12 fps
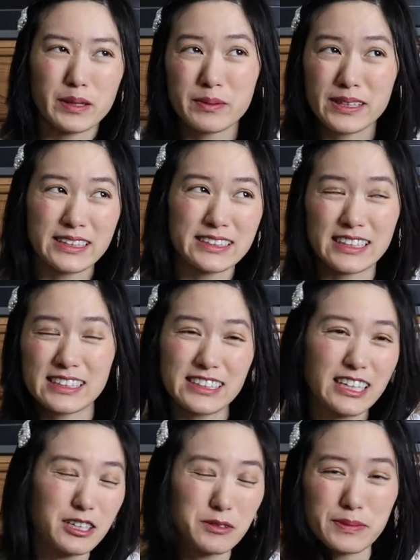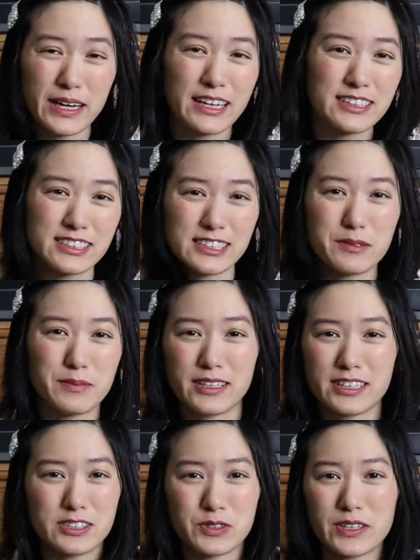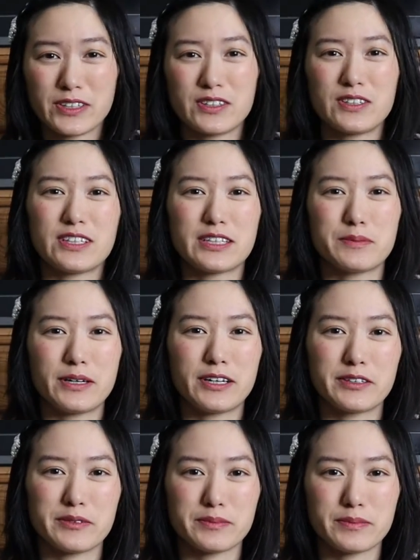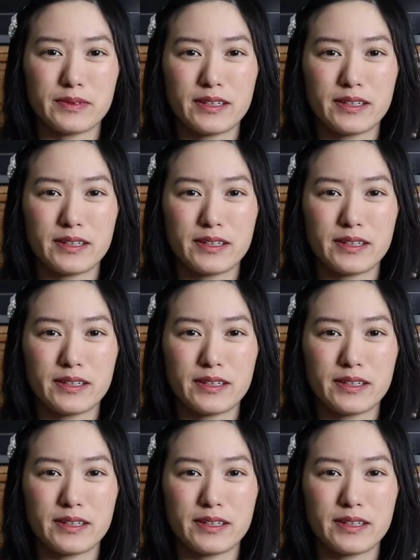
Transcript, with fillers: maybe it does help catch some of the soil at the bottom.